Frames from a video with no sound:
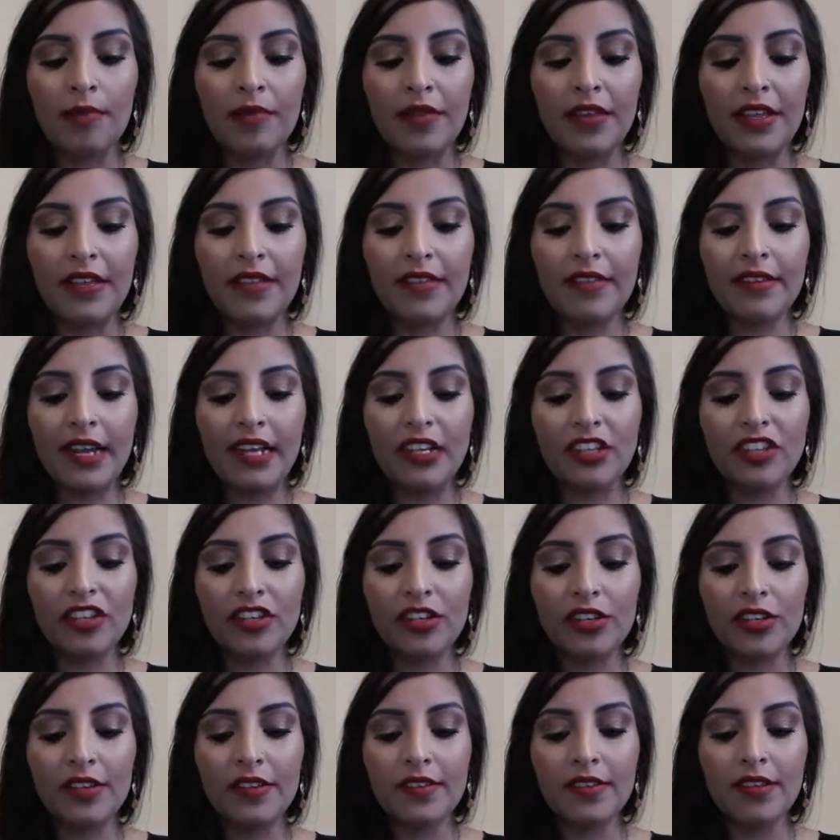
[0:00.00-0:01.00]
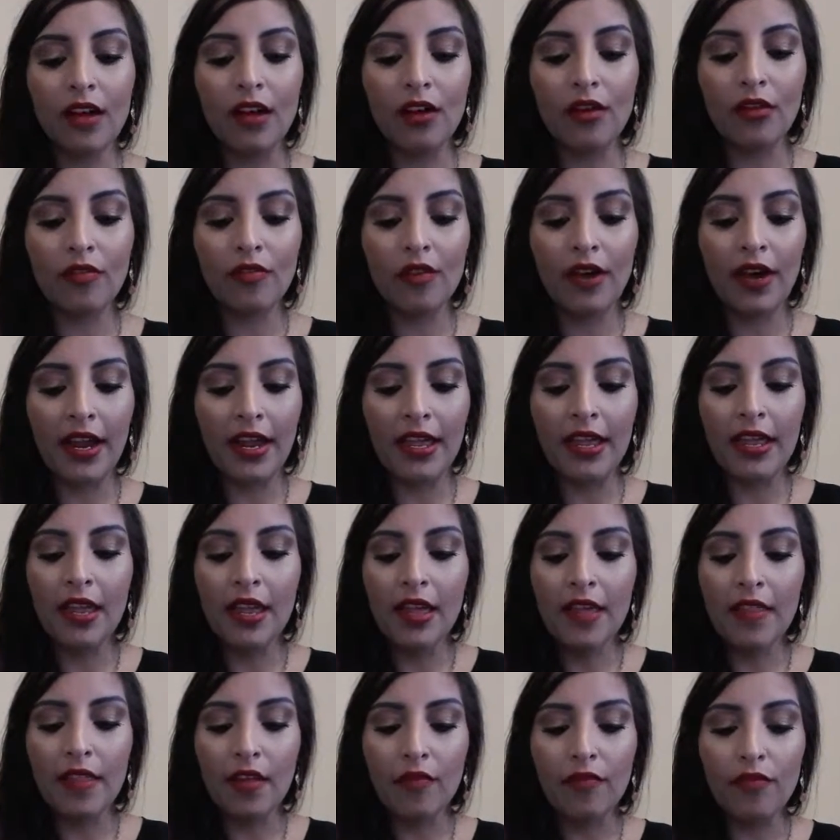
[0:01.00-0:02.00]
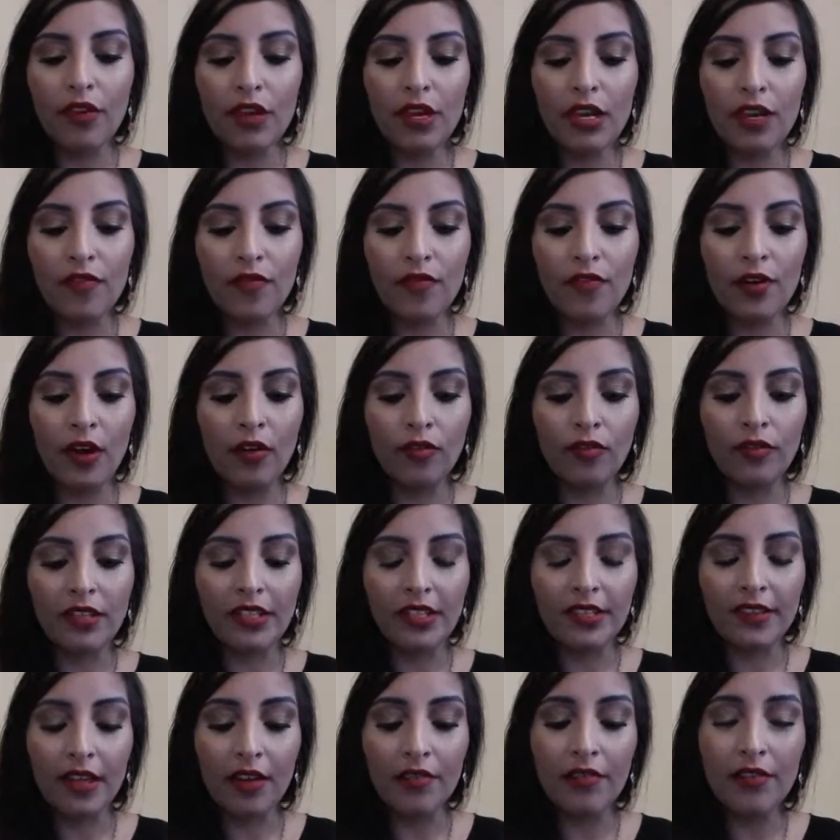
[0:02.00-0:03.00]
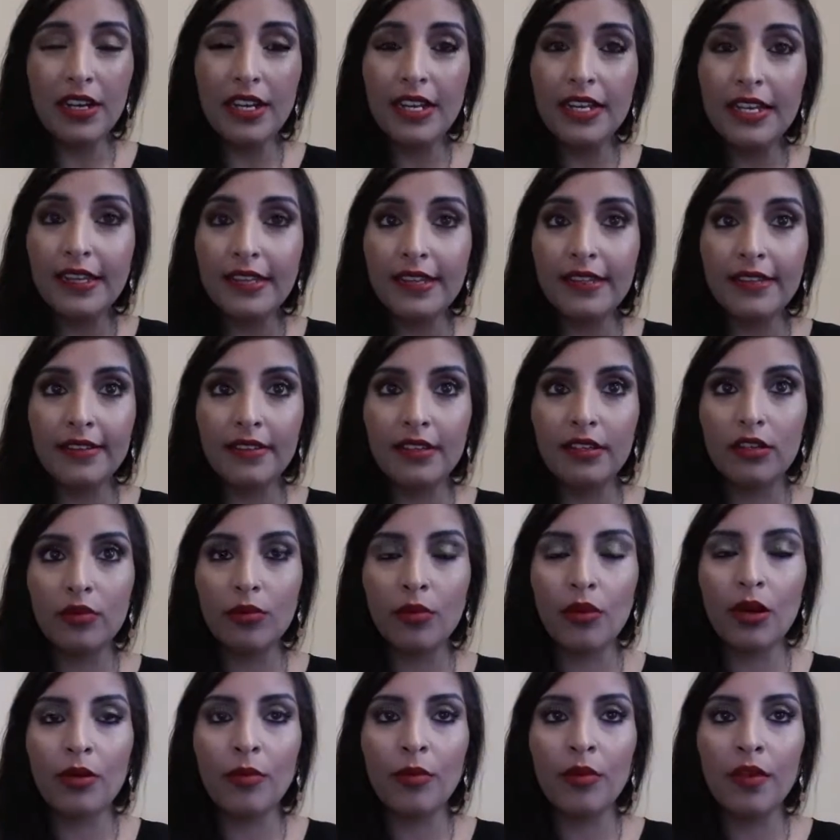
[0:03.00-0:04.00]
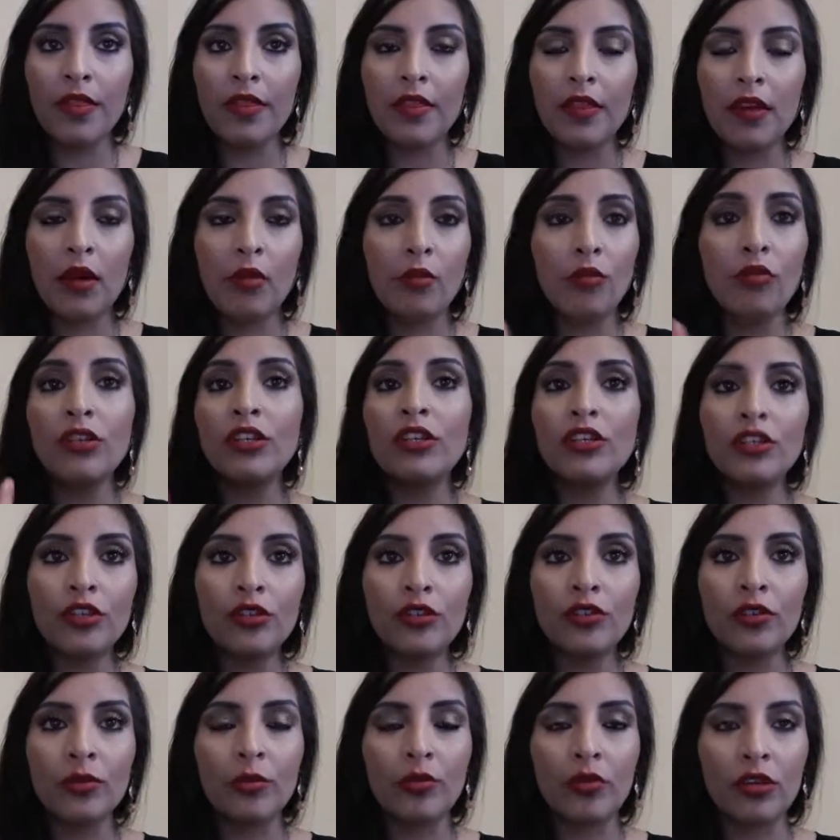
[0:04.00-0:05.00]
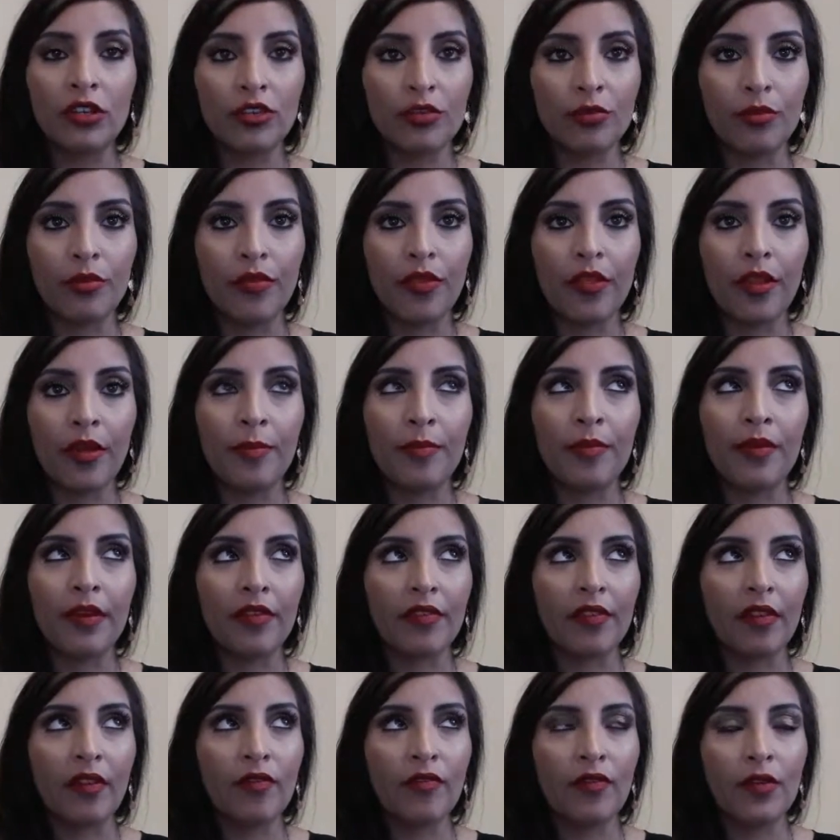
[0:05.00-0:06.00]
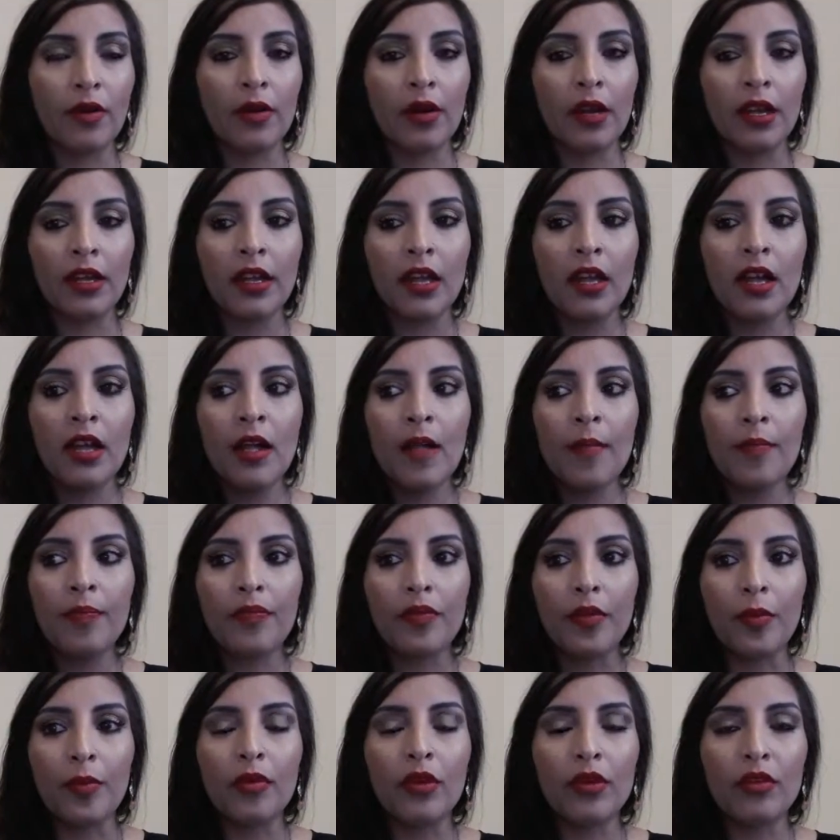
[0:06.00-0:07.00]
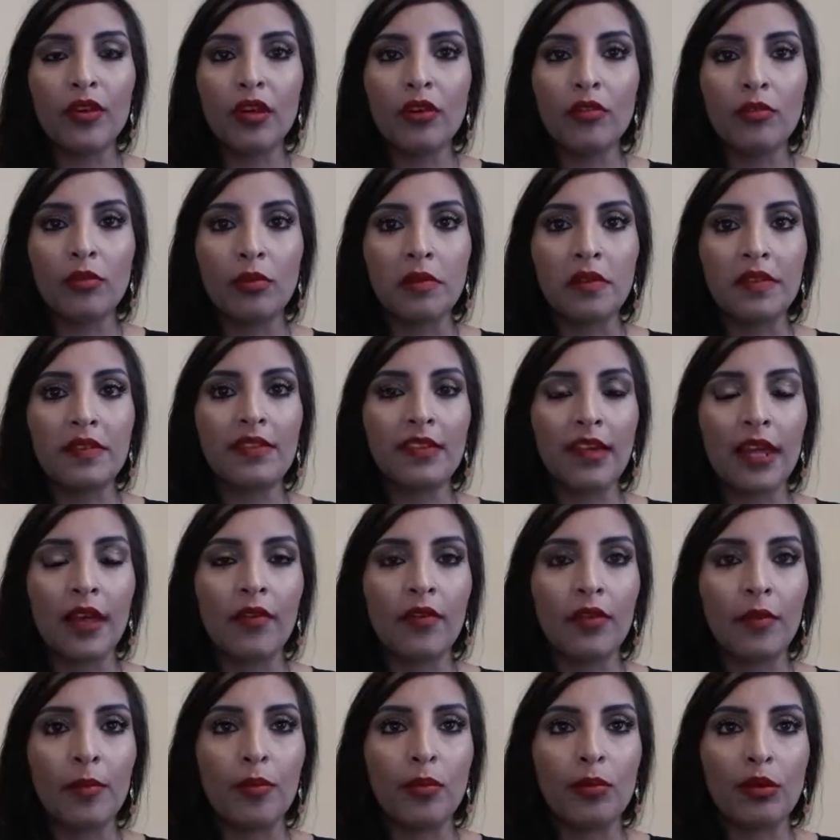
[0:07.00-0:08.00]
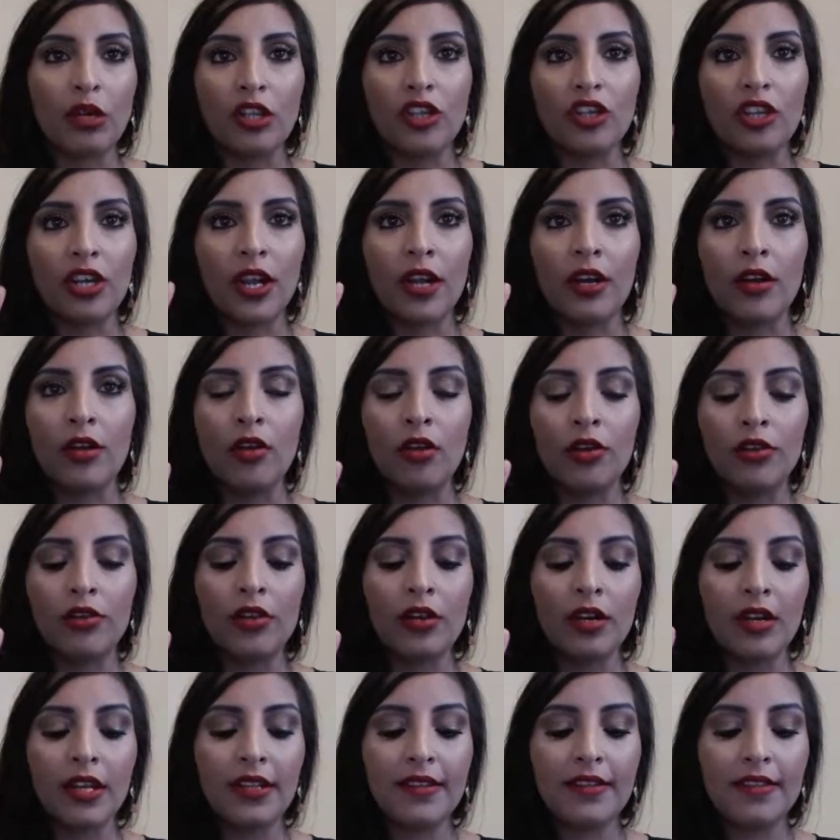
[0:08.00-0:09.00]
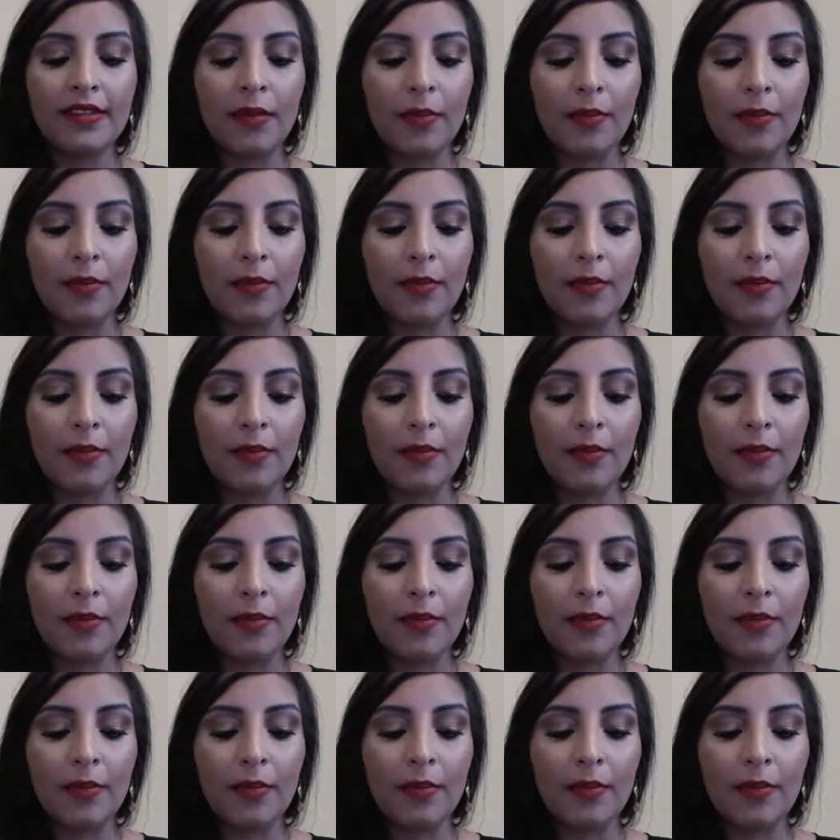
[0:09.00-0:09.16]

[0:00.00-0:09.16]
These textures are great, they're really velvety, they're really easy to work with. Wouldn't use a brush with them, because I feel like the product would stay on the brush and not on your lids.